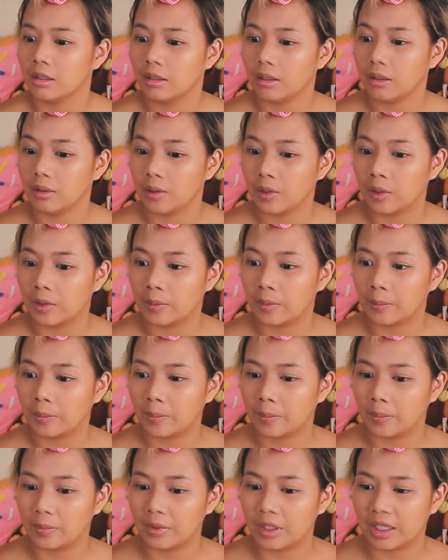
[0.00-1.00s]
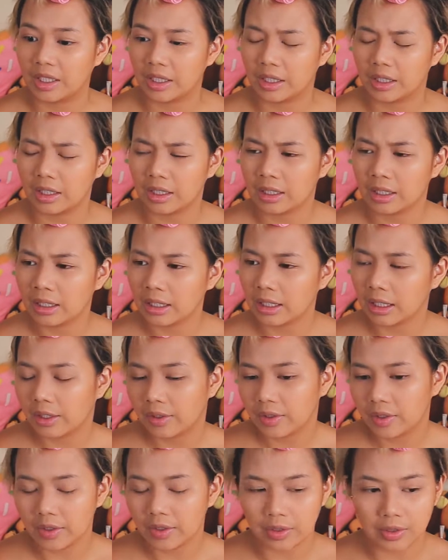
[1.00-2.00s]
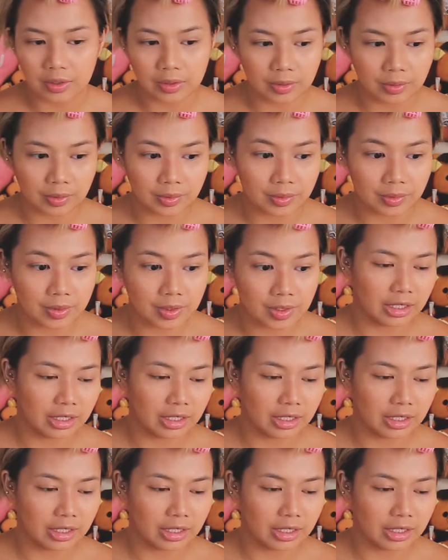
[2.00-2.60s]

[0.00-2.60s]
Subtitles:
like, how do you call those?